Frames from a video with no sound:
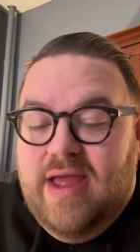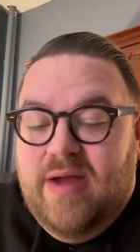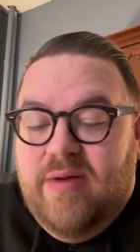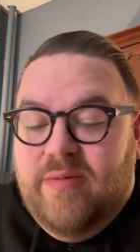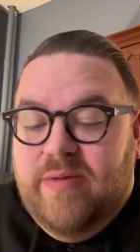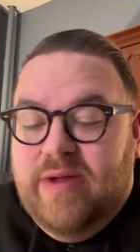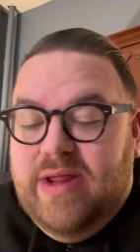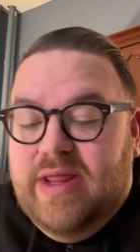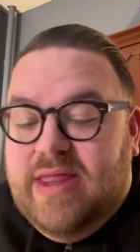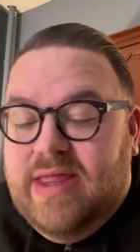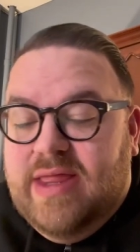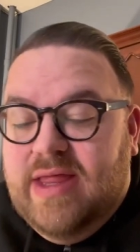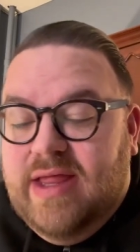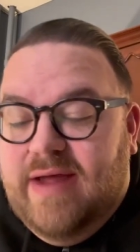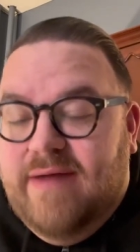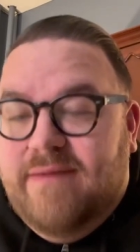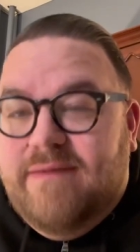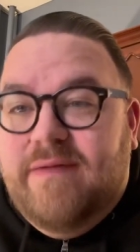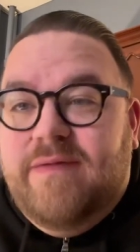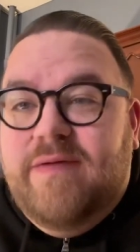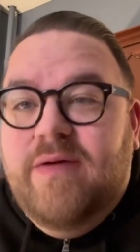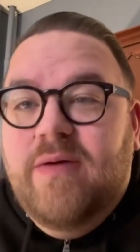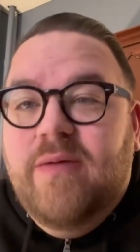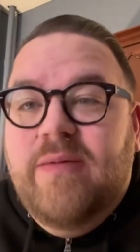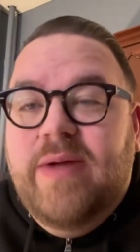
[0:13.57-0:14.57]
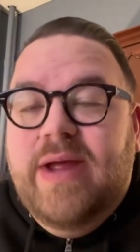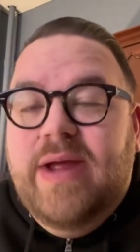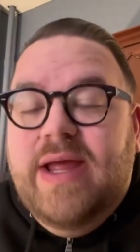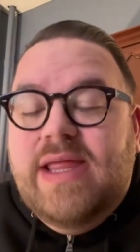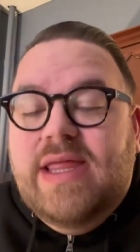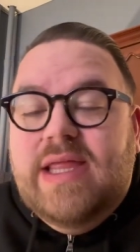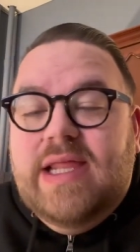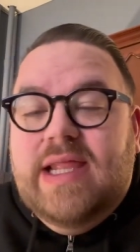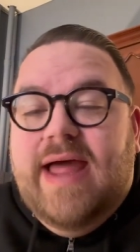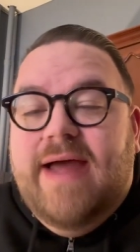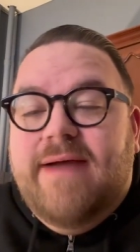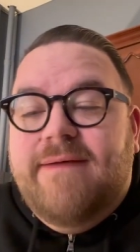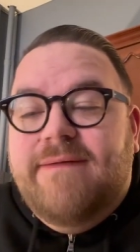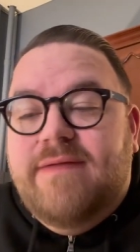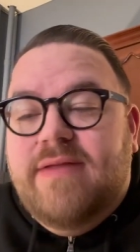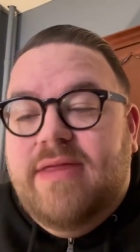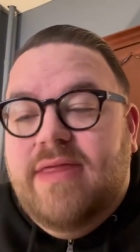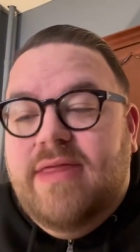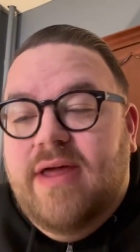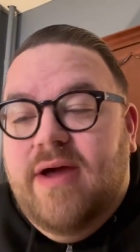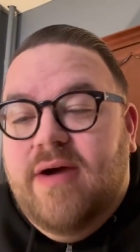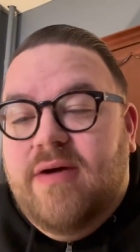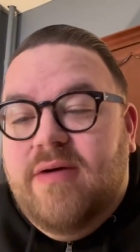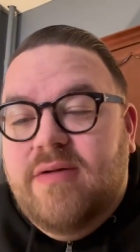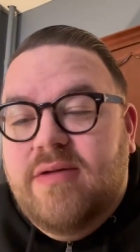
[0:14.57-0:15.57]
We still have a few weeks left,
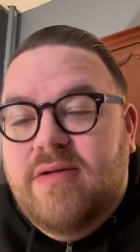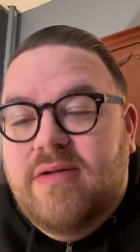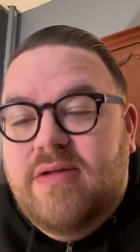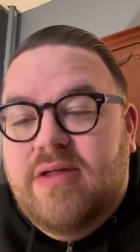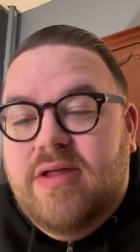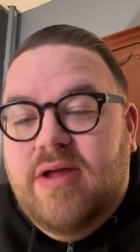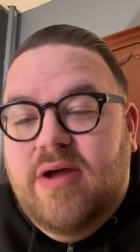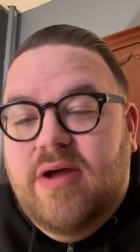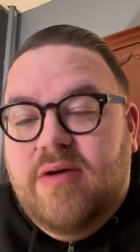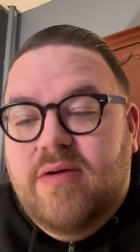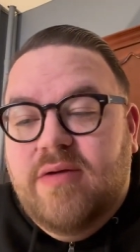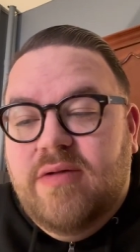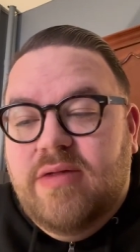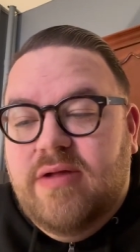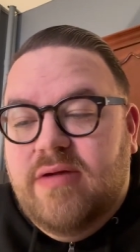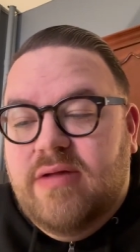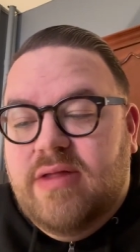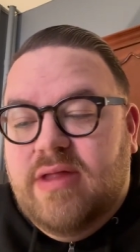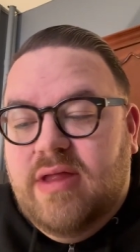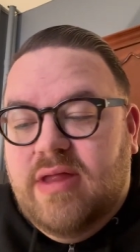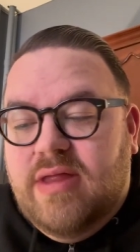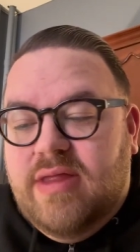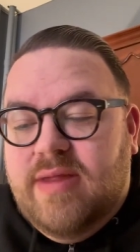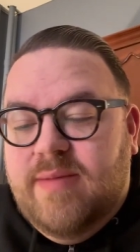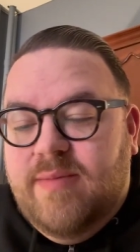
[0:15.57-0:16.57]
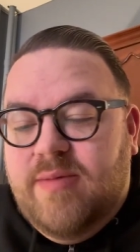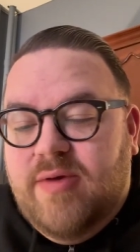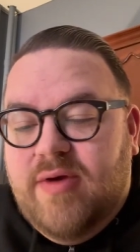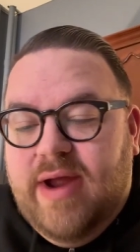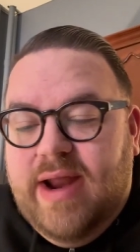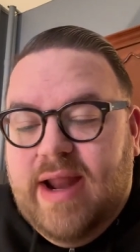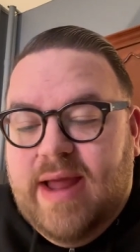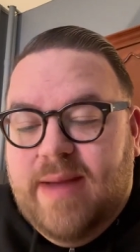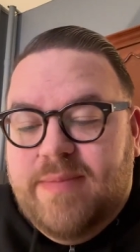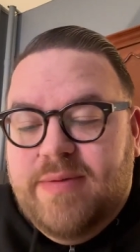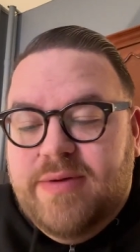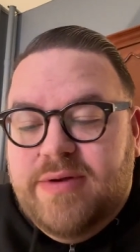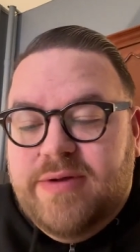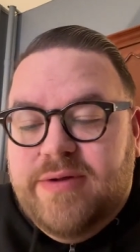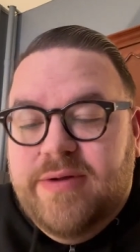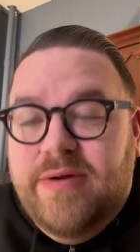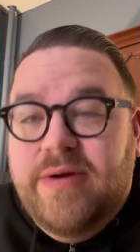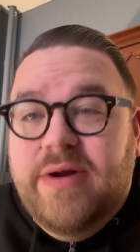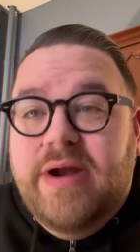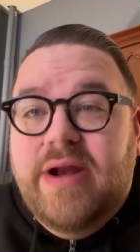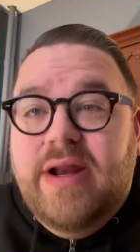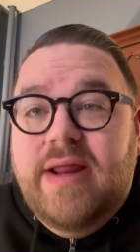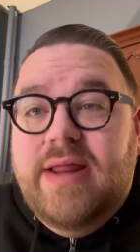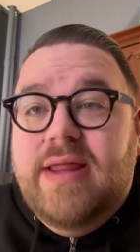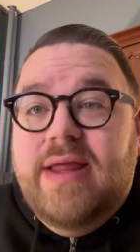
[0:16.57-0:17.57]
though, so there's still some great
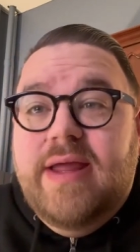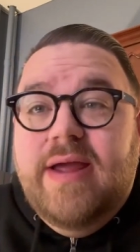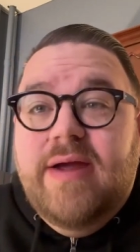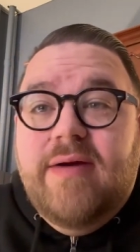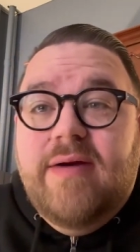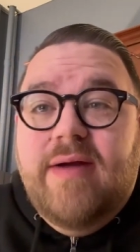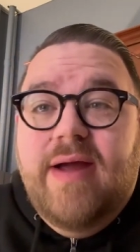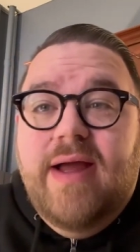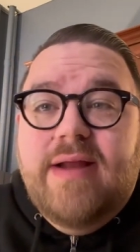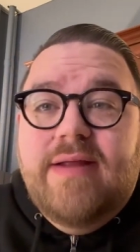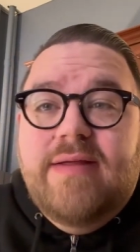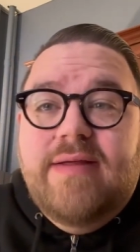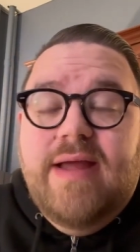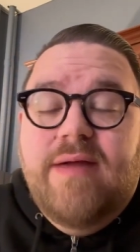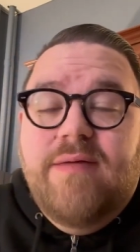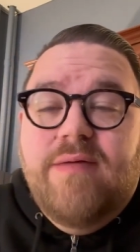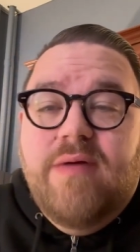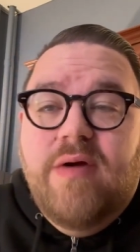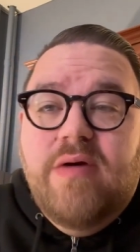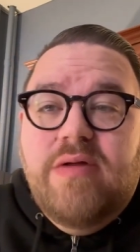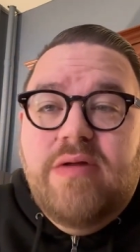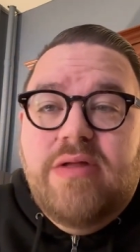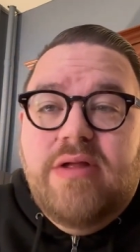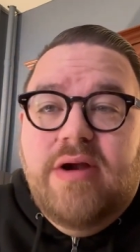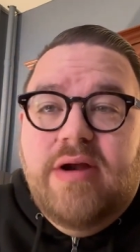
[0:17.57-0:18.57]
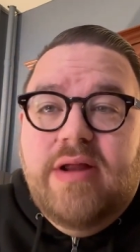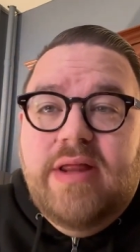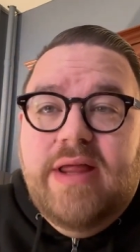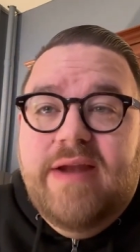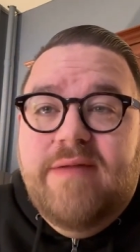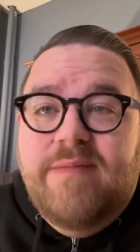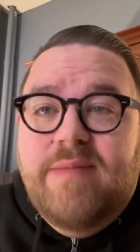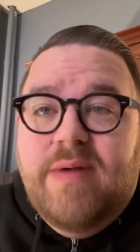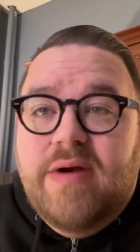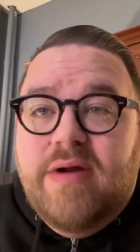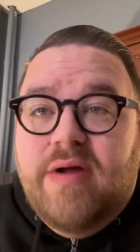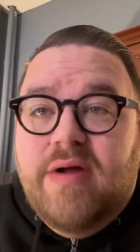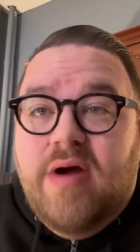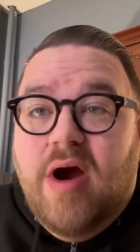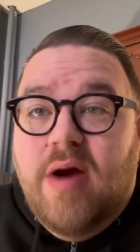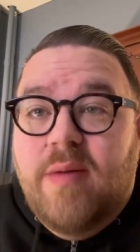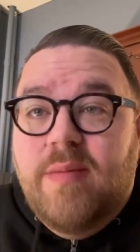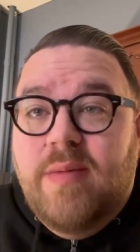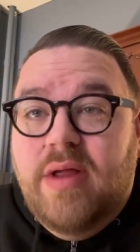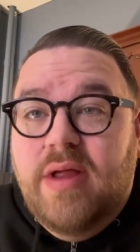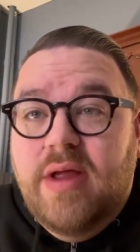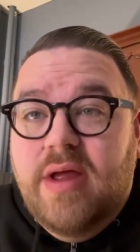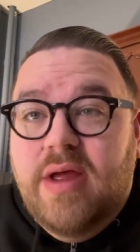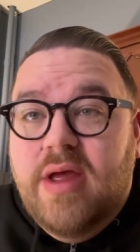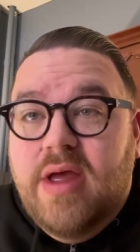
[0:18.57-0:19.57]
opportunities here at St. Rose and Our Lady of Mount
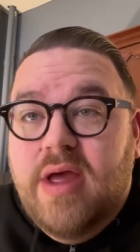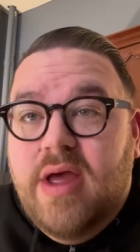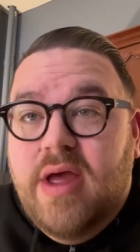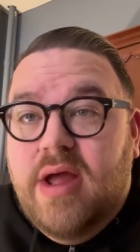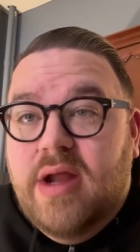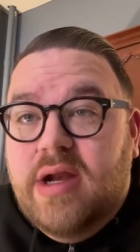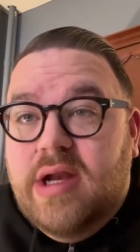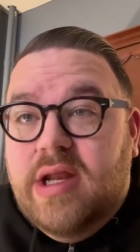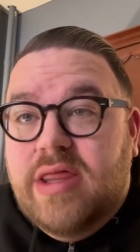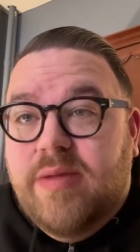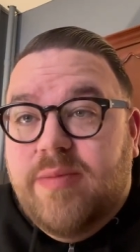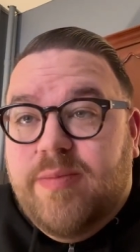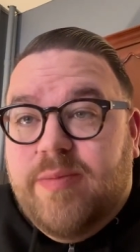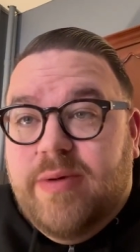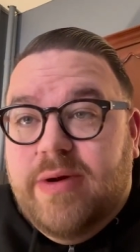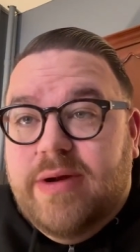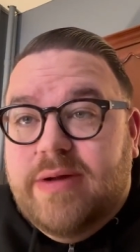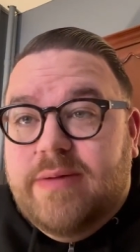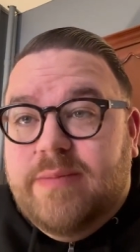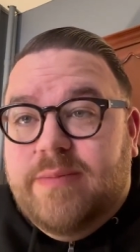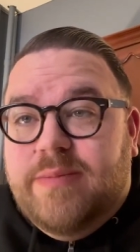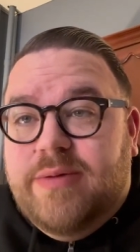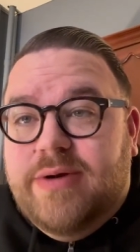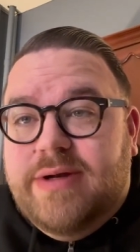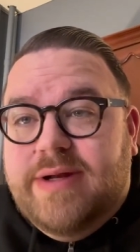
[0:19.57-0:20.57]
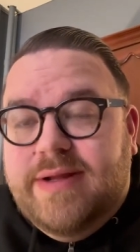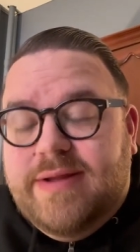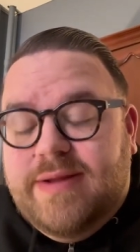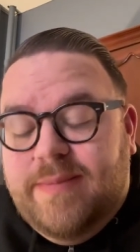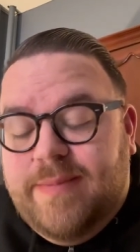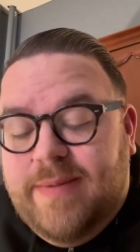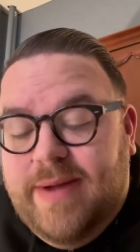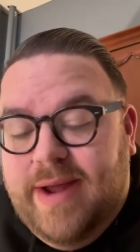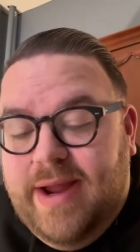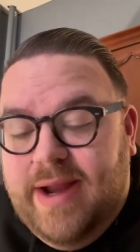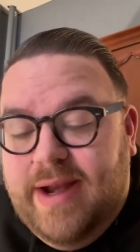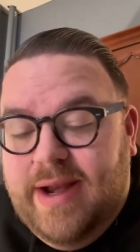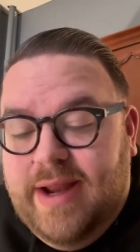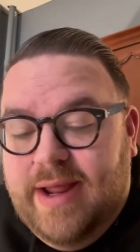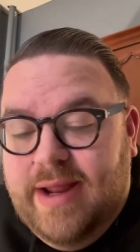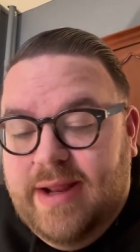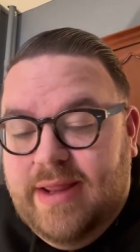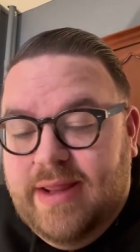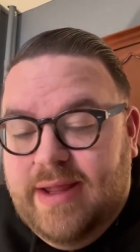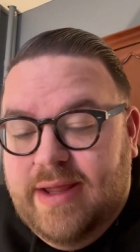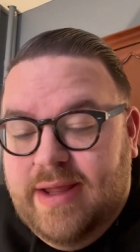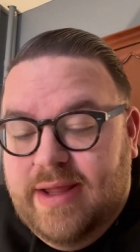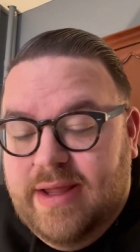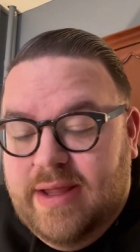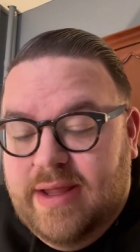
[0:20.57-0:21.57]
Carmel to participate
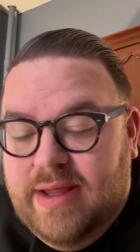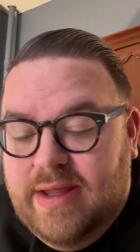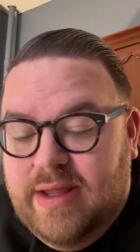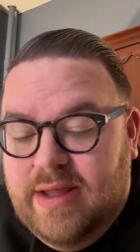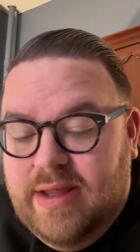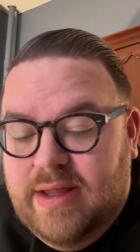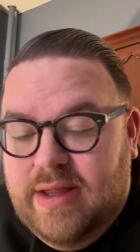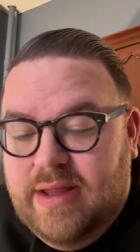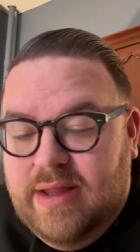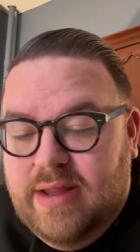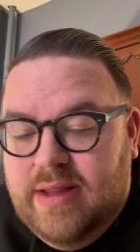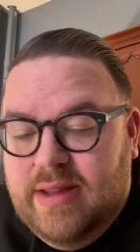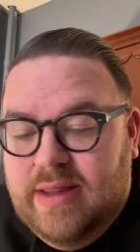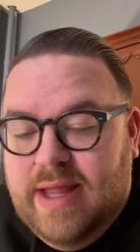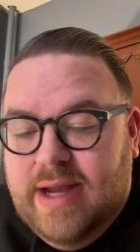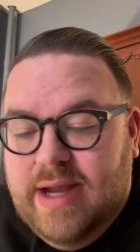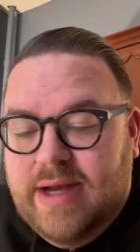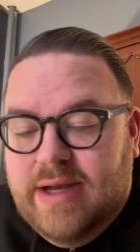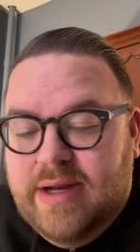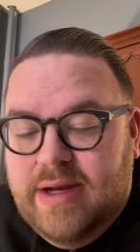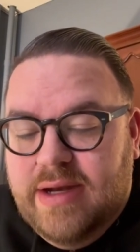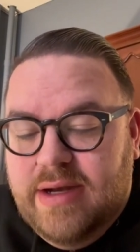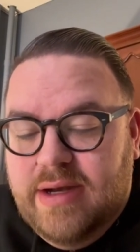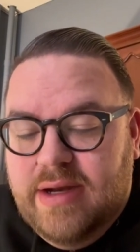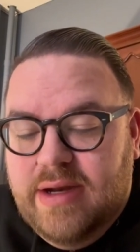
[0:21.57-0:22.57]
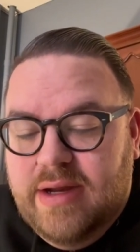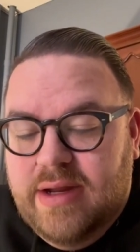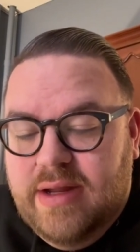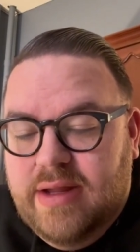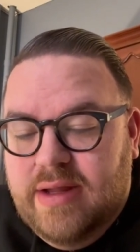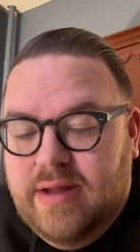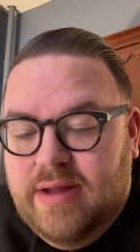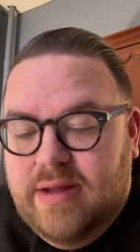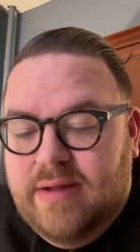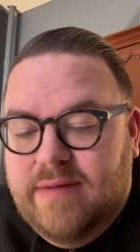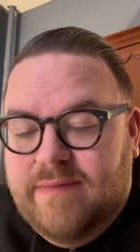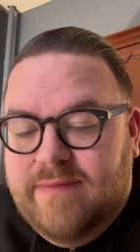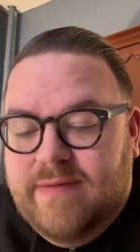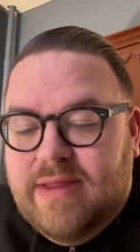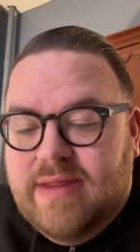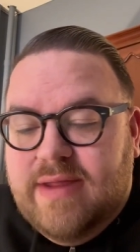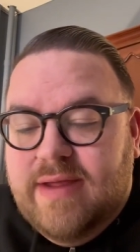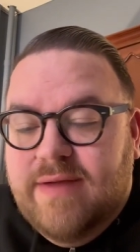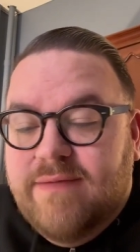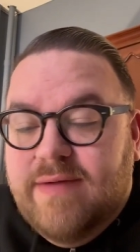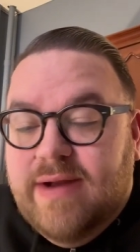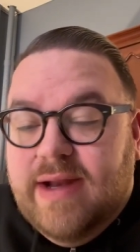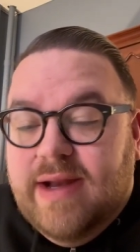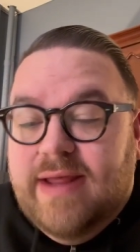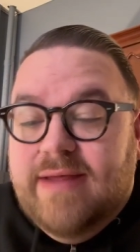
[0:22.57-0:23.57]
in the Lenten
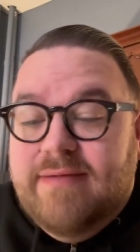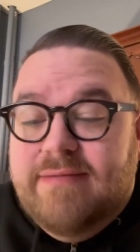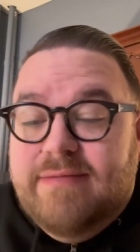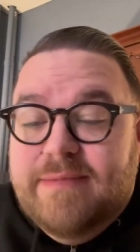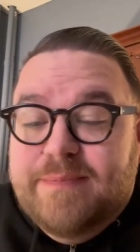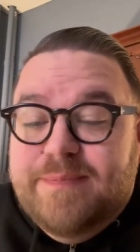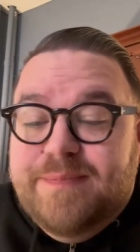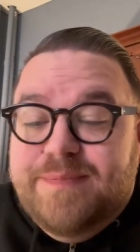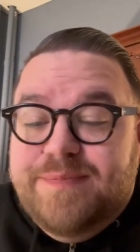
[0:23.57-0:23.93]
festivities.